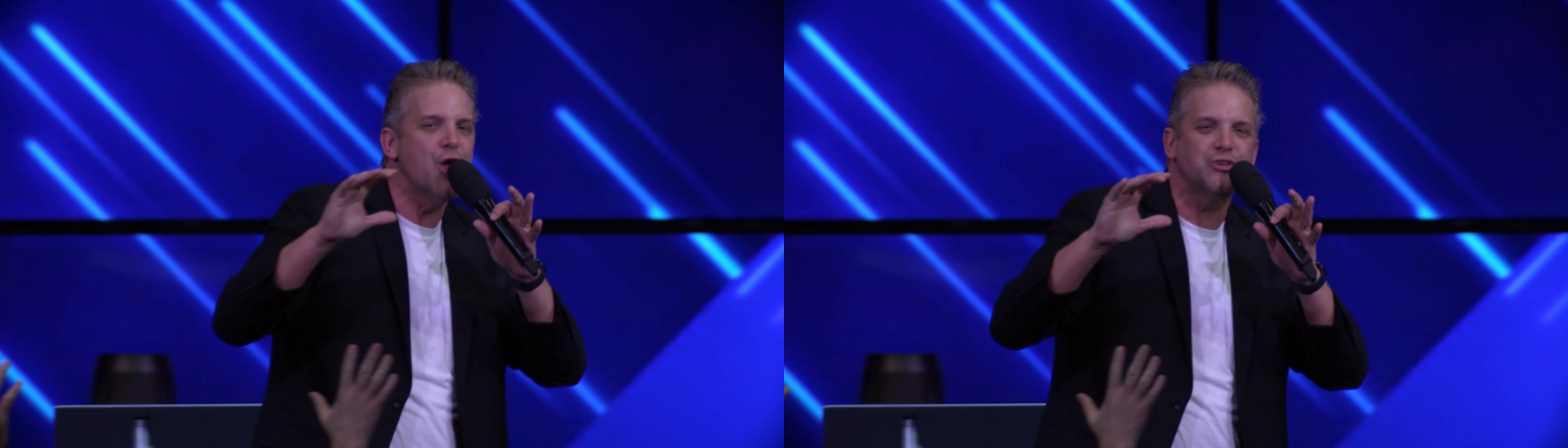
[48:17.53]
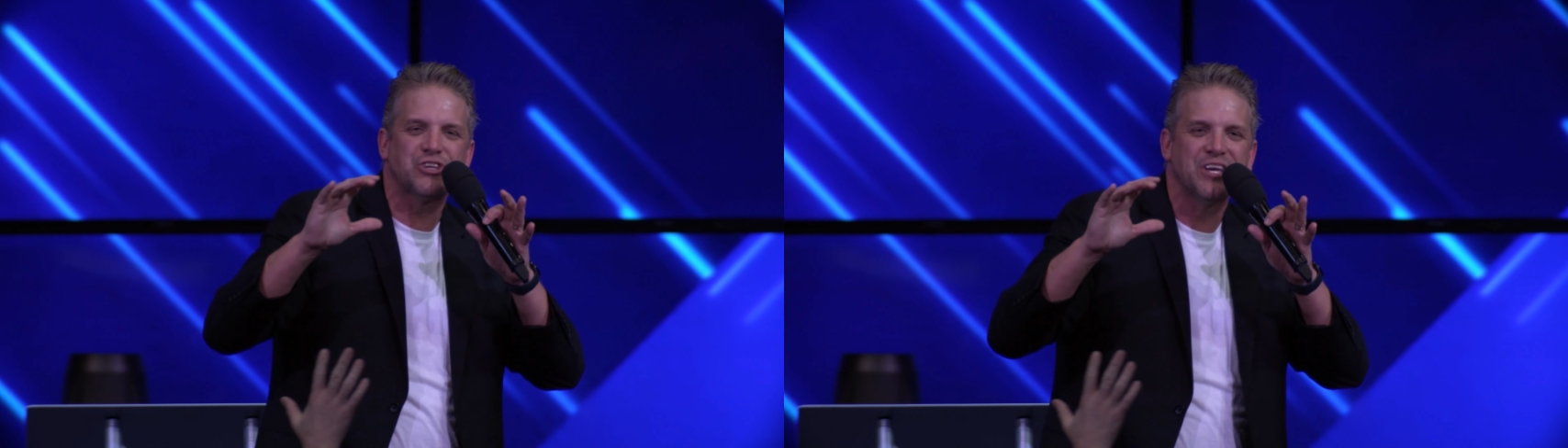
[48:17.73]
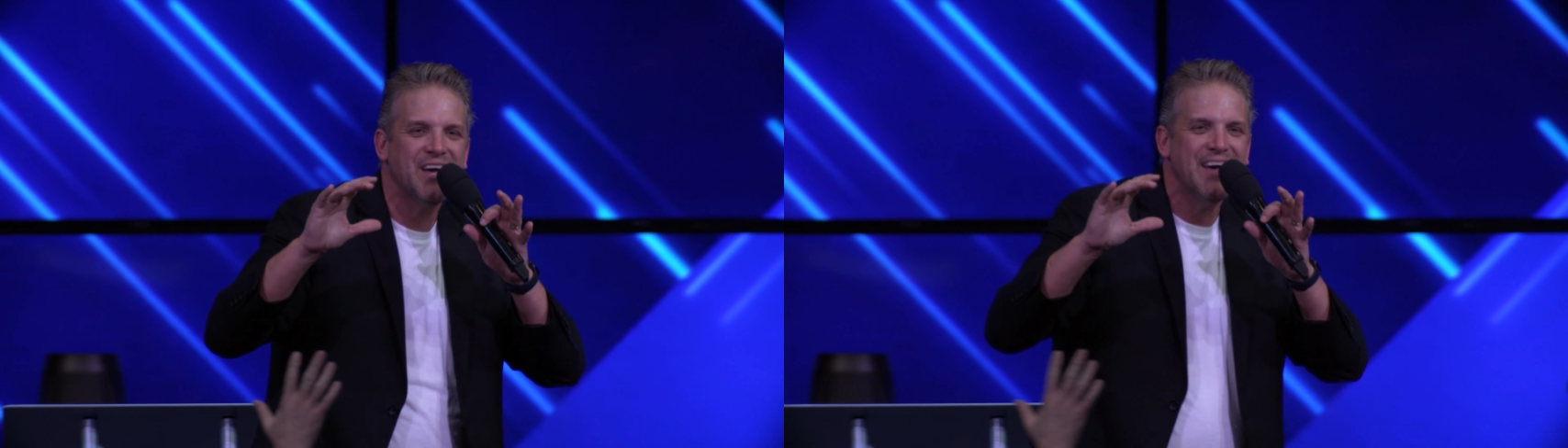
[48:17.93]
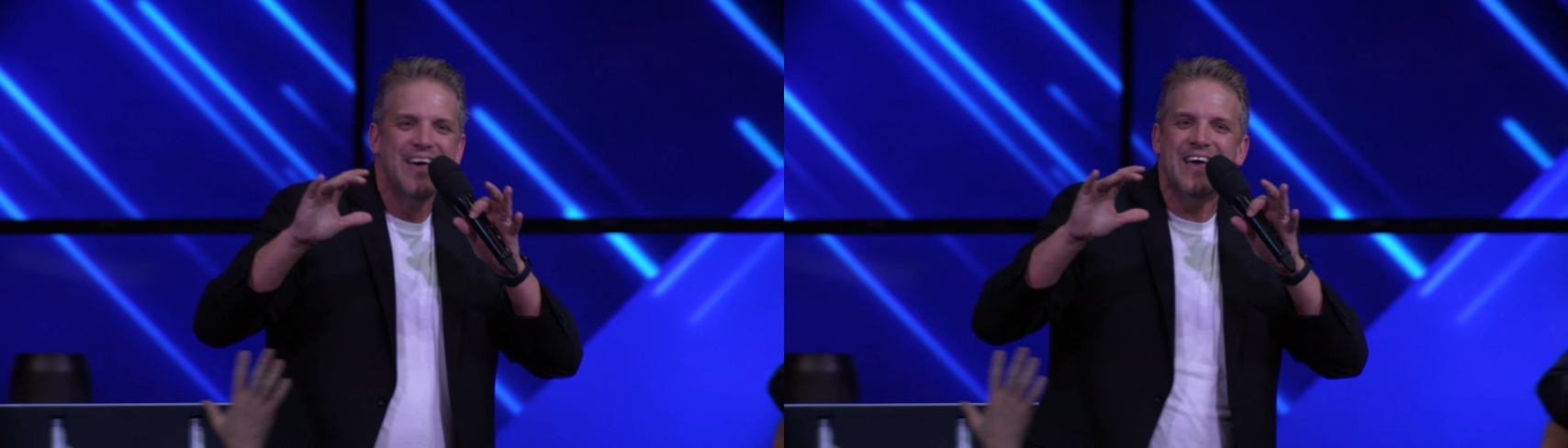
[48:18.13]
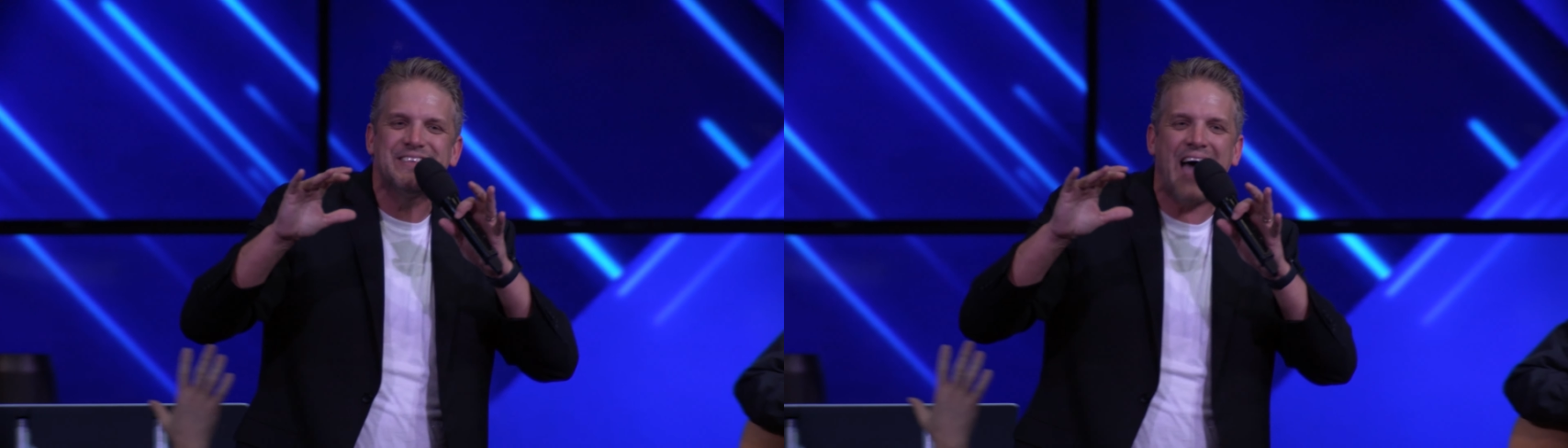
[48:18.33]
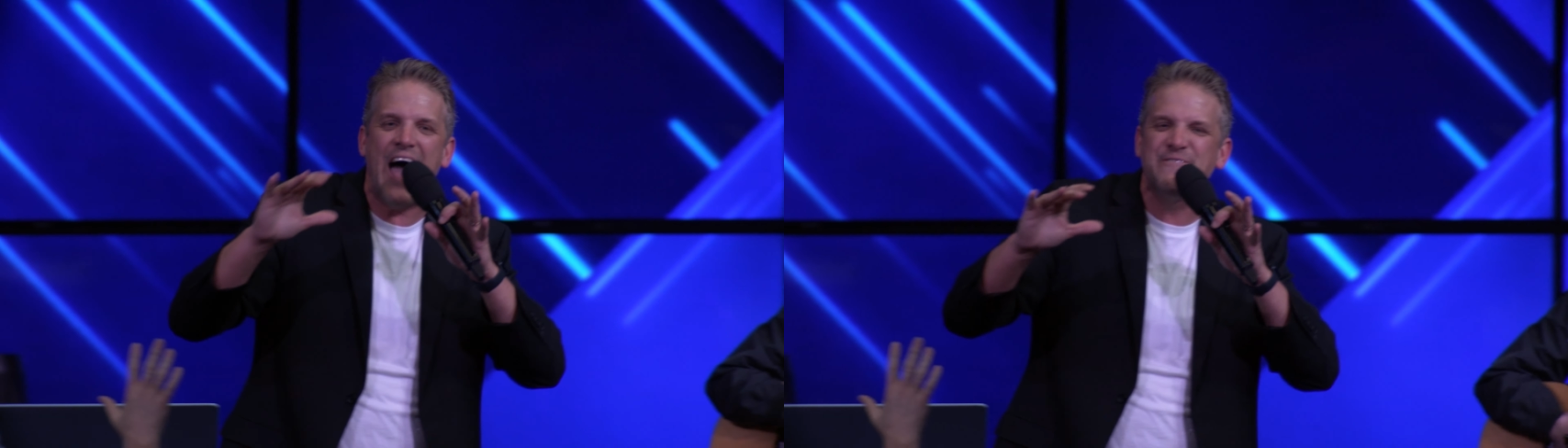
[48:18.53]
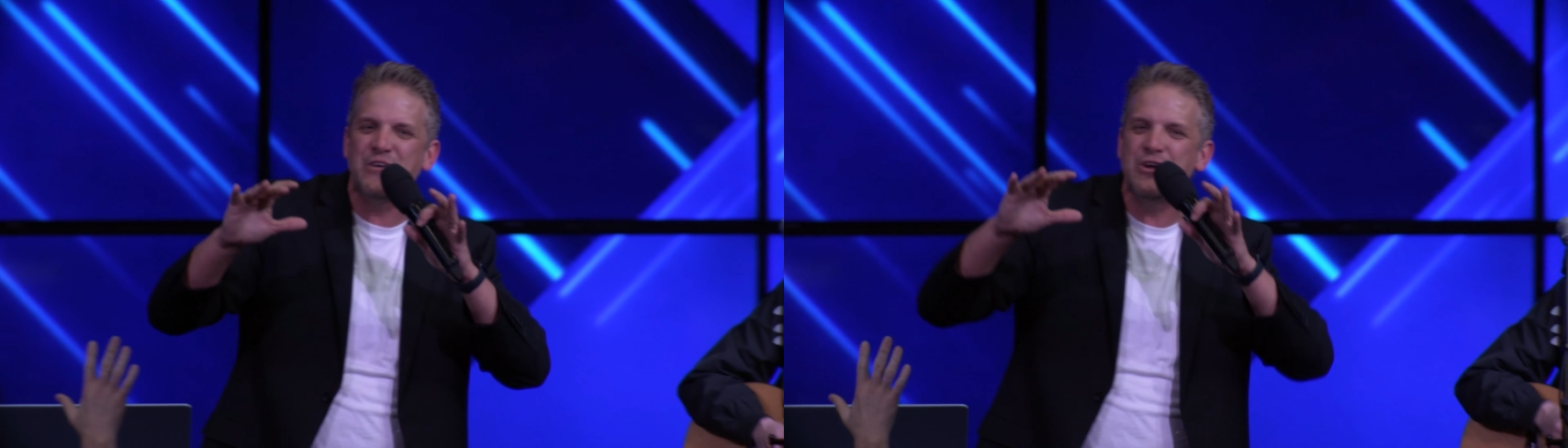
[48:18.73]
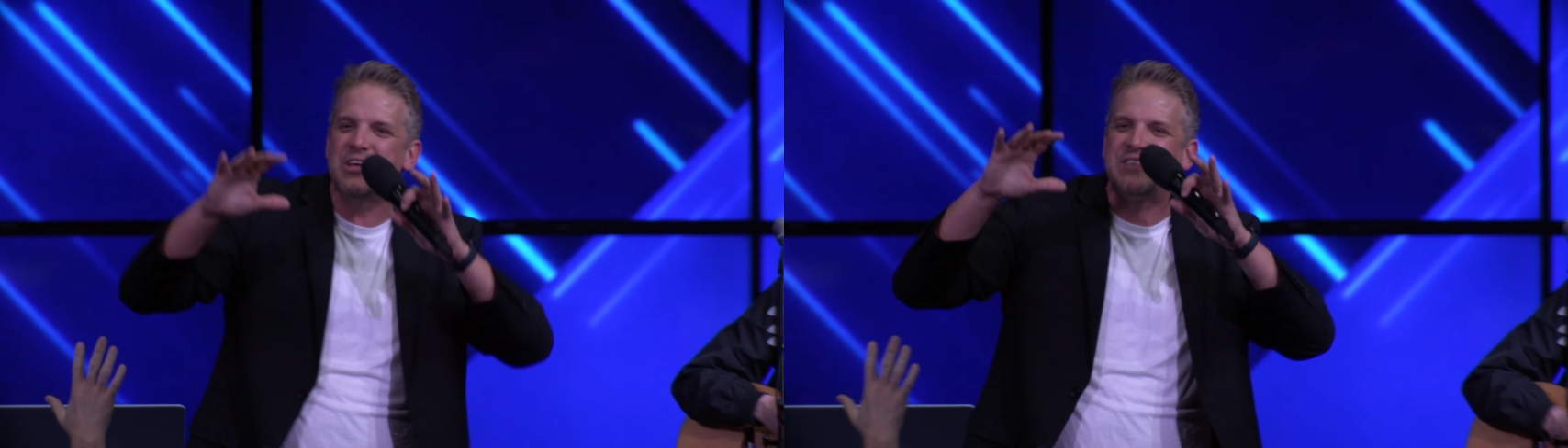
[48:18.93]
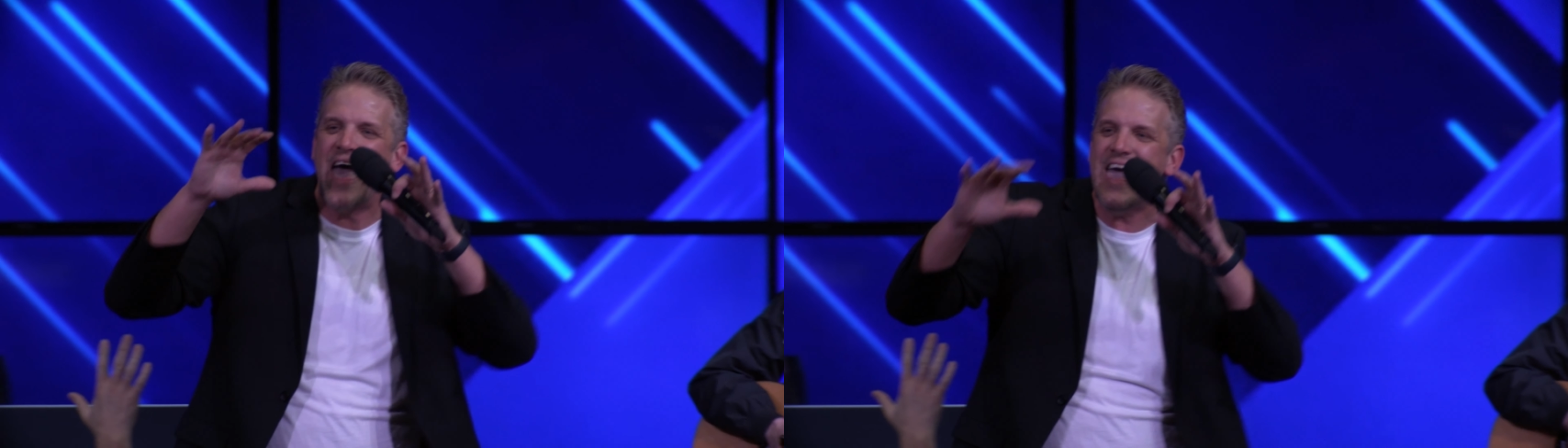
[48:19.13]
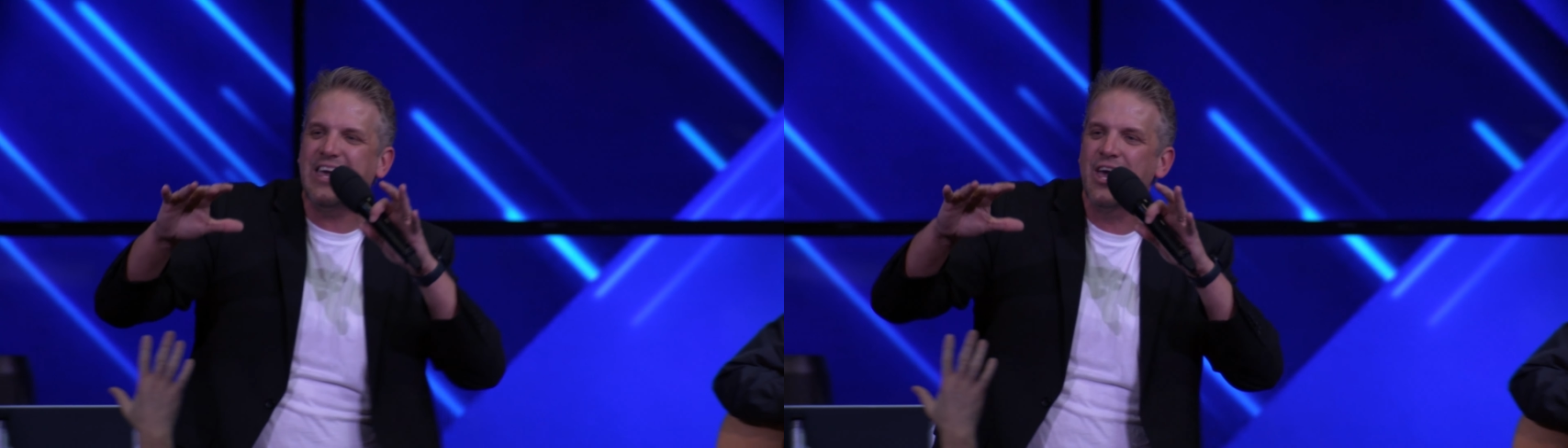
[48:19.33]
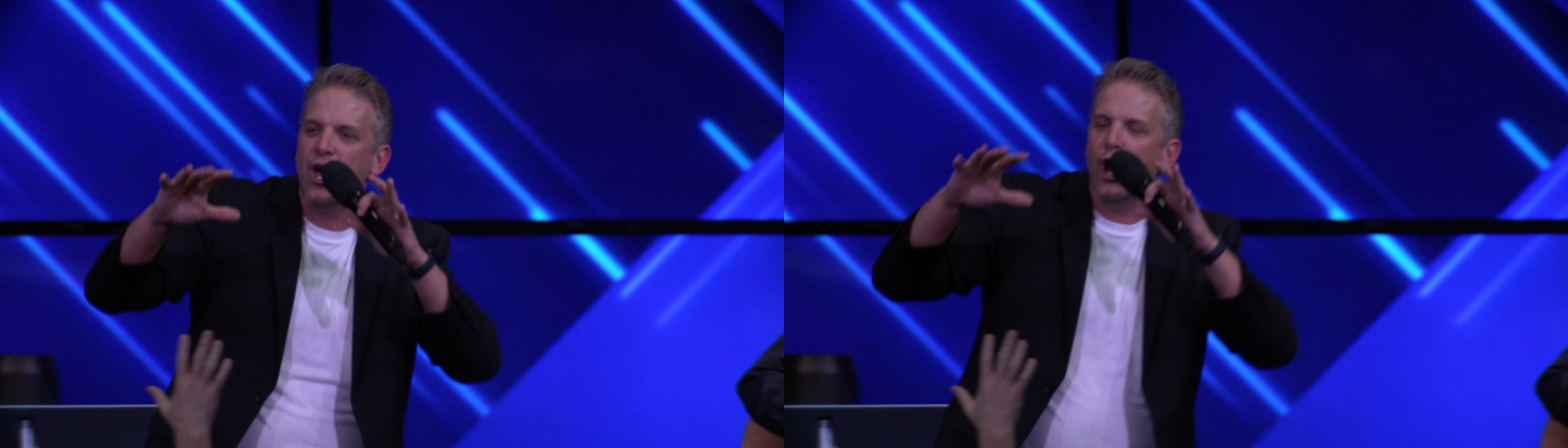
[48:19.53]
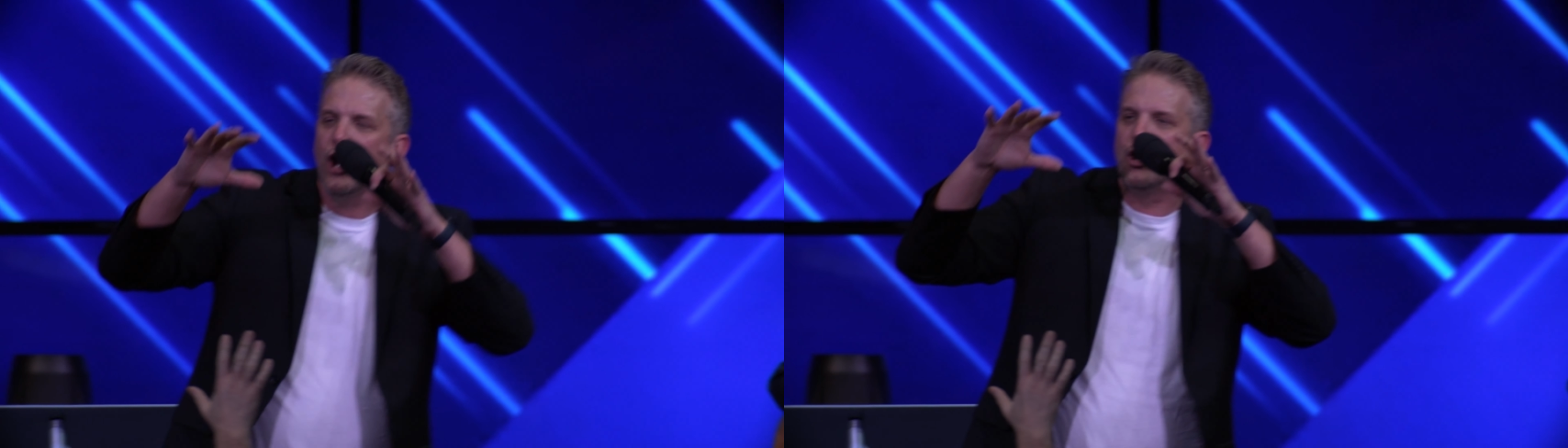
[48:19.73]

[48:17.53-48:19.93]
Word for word: church, it's time for you to take